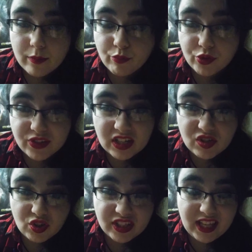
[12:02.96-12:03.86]

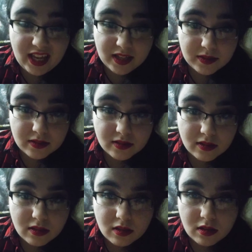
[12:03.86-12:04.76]
Present your case,
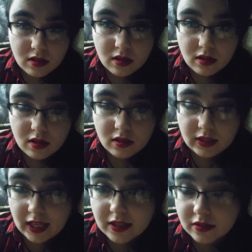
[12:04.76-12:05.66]

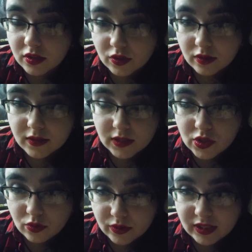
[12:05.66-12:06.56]
gaze into his
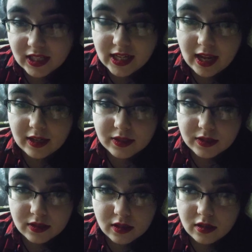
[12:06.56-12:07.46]
sigil to
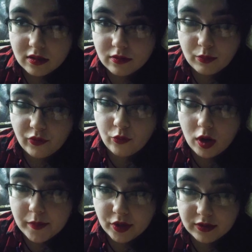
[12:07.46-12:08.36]
connect,
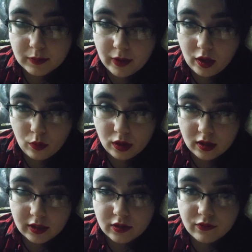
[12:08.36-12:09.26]
perform your spell
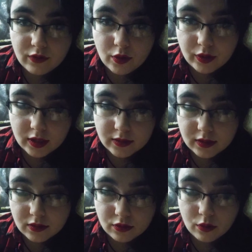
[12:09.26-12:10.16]
work and focus
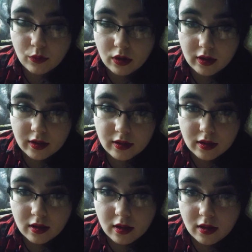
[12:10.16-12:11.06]
as you would,
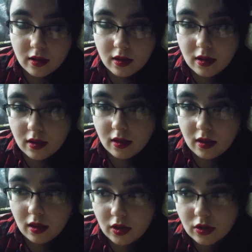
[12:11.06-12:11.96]

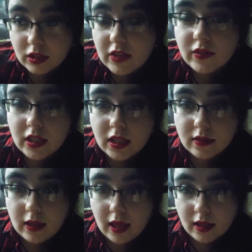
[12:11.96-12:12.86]
and you leave it in
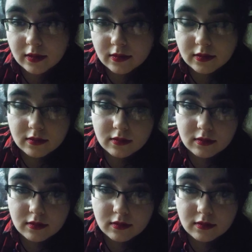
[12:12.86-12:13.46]
his hands.